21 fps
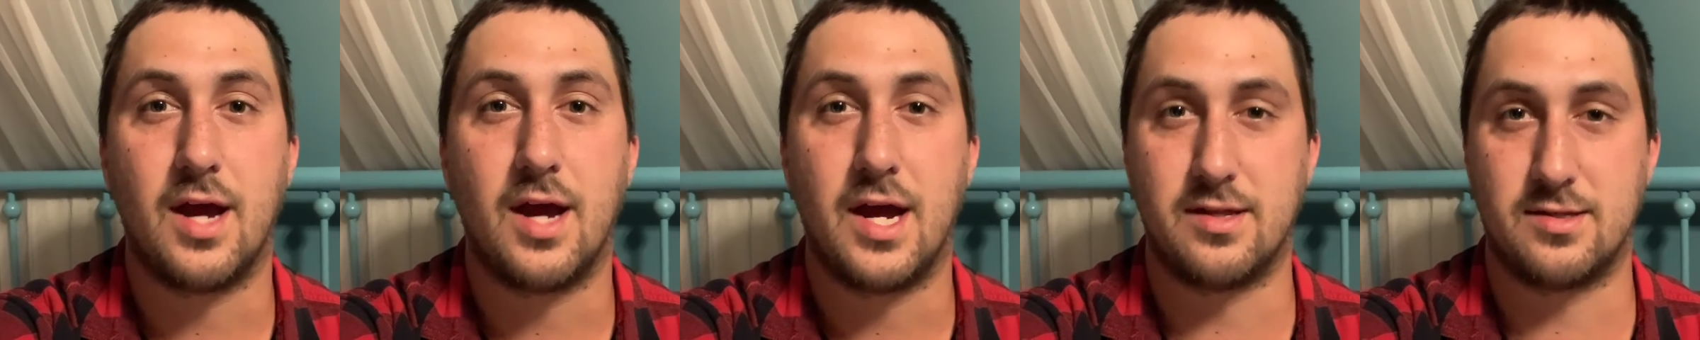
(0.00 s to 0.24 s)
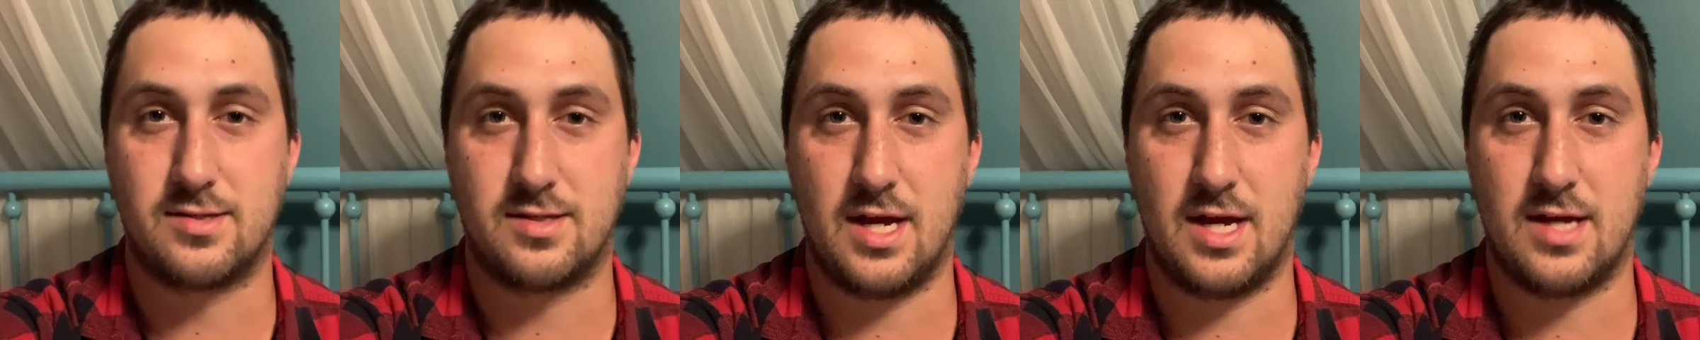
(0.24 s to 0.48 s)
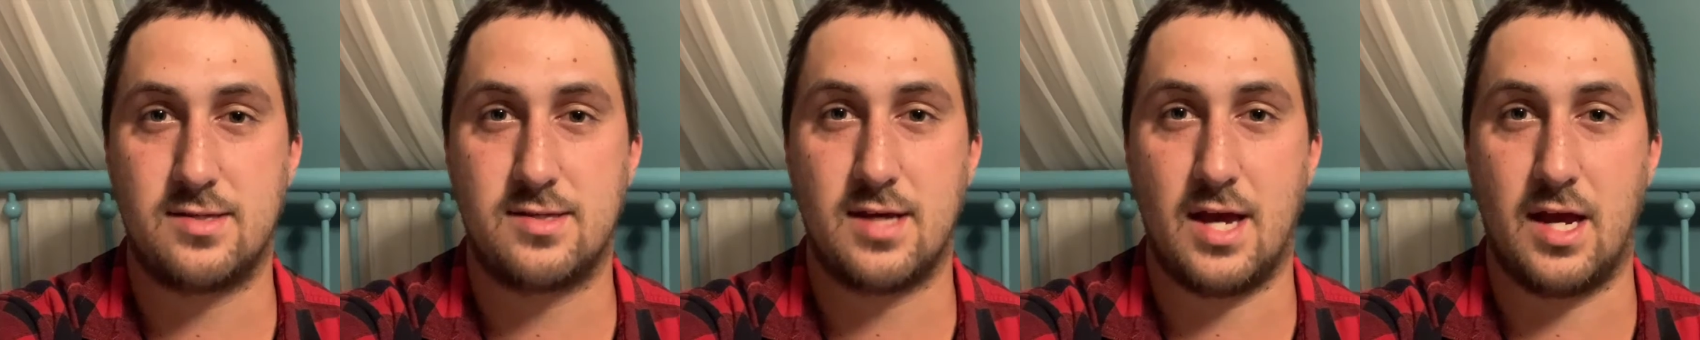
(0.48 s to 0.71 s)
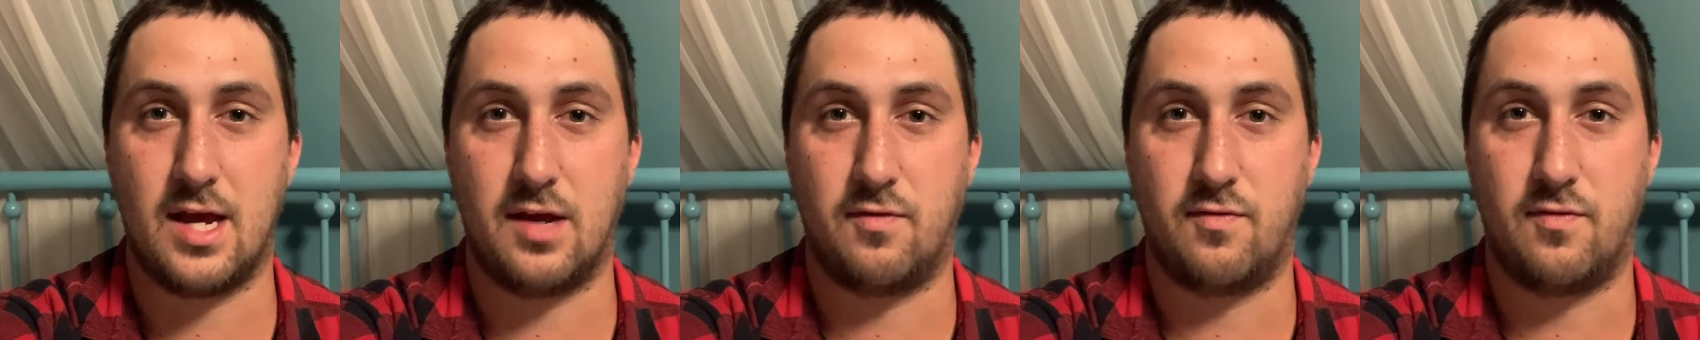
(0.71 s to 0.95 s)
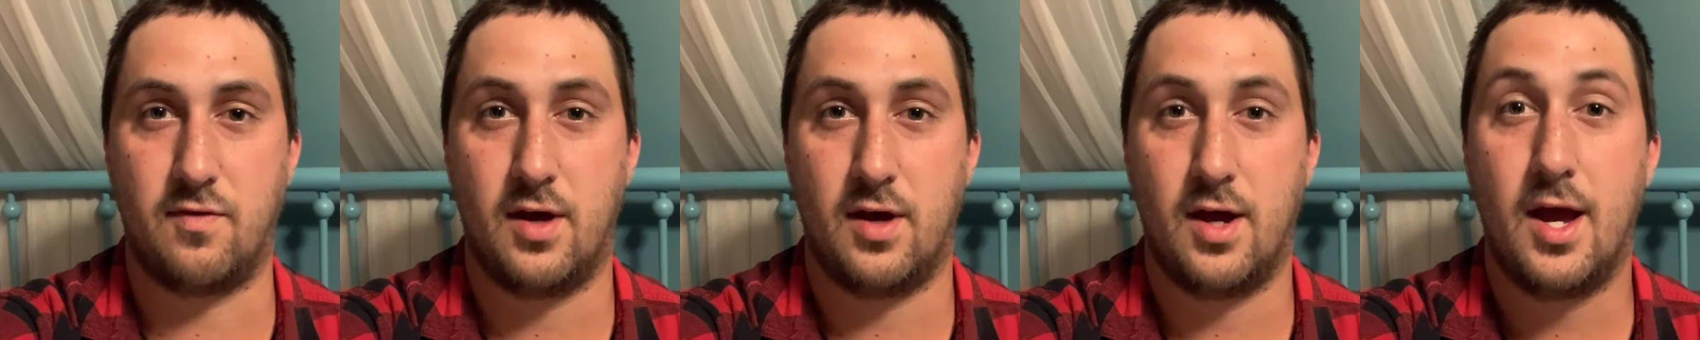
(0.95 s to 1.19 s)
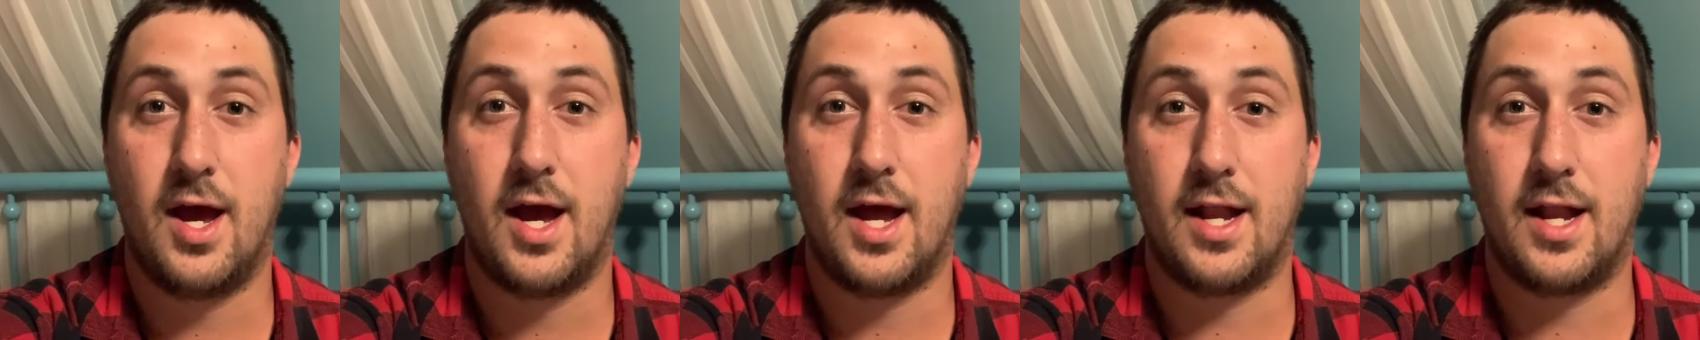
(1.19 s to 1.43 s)
and stay safe.
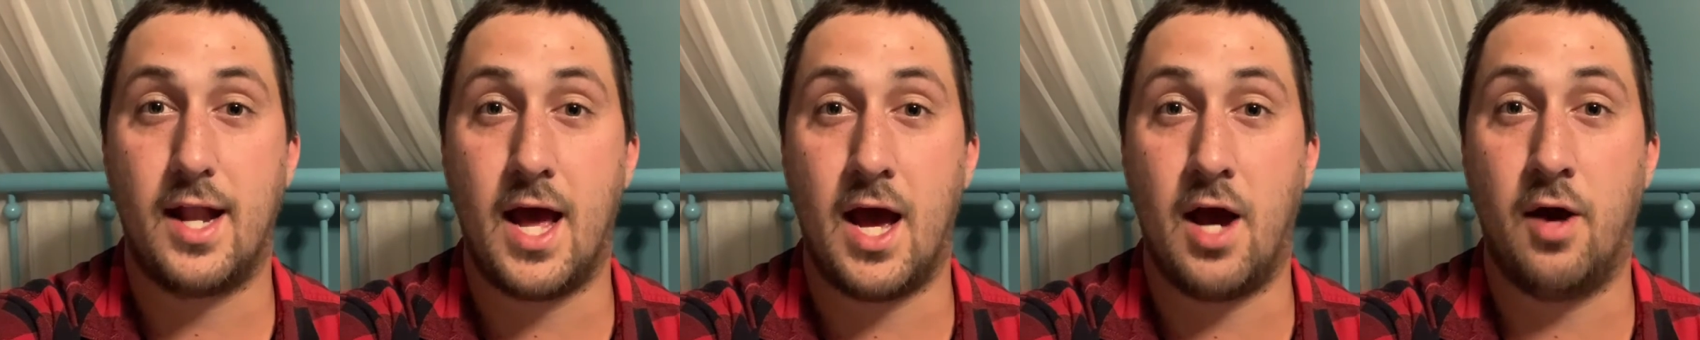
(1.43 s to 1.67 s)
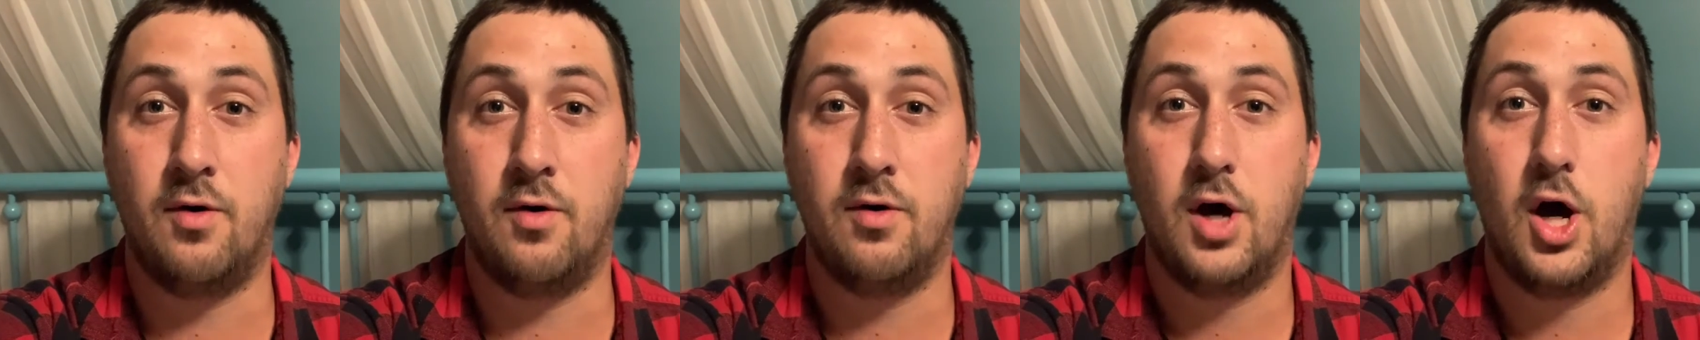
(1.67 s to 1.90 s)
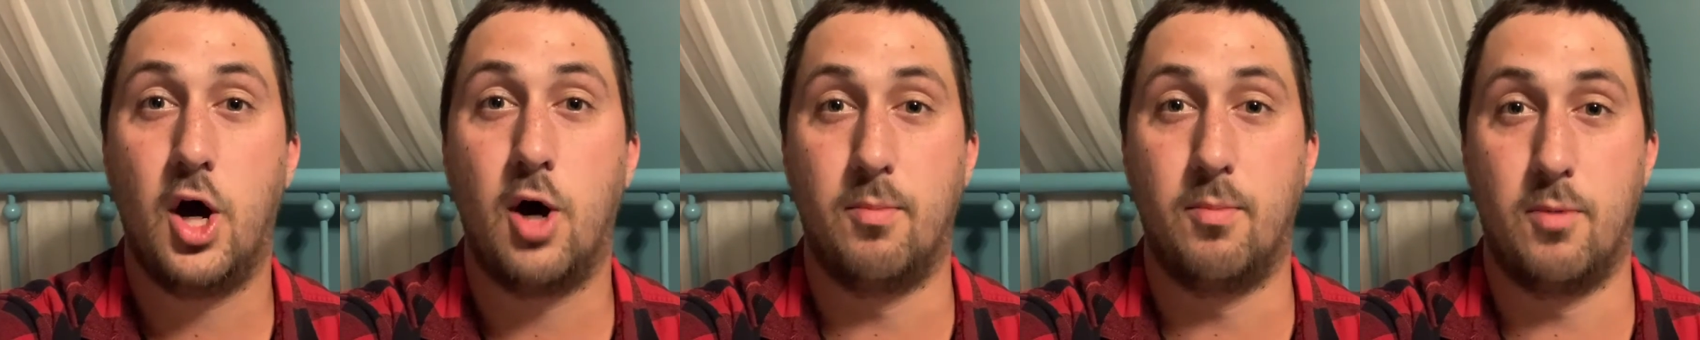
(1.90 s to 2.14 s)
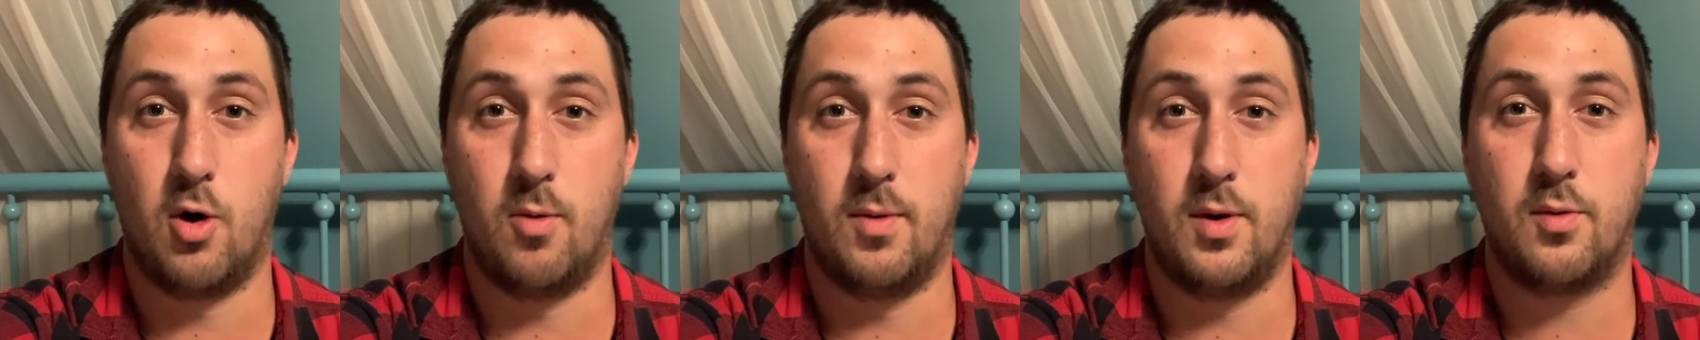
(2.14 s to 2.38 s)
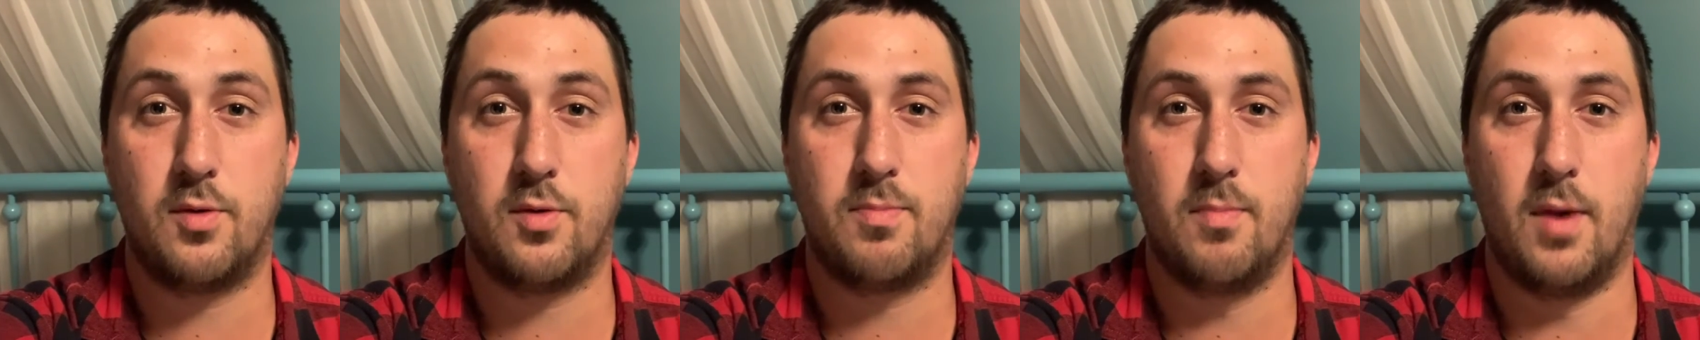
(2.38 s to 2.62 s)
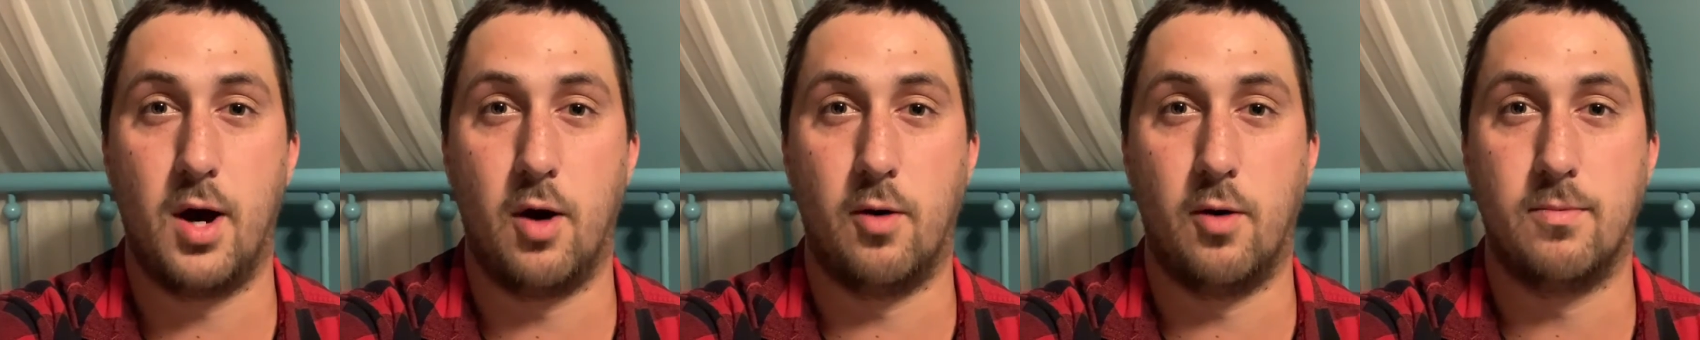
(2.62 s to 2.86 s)
And now, a moment with
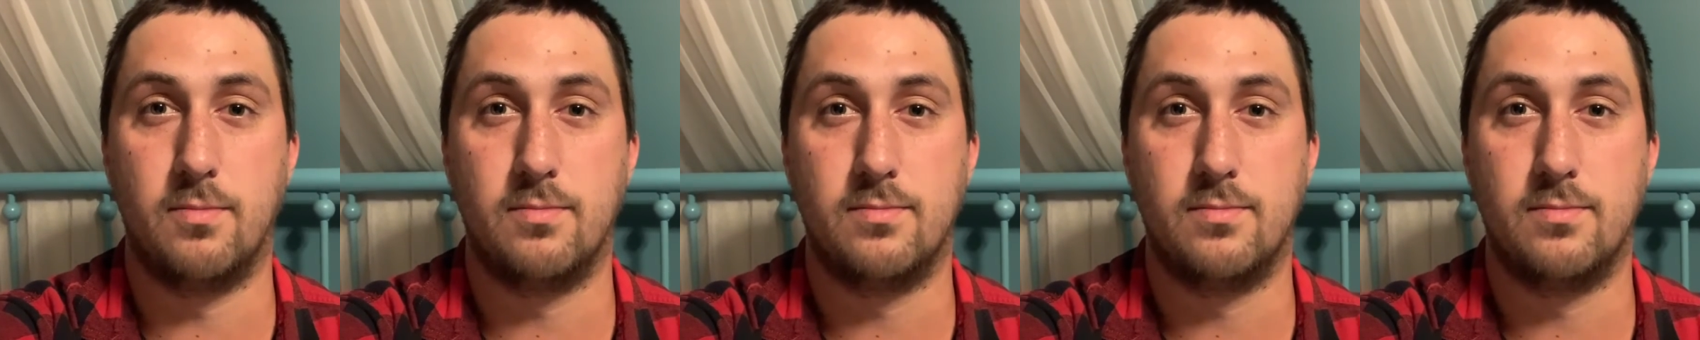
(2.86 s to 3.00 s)
Mo.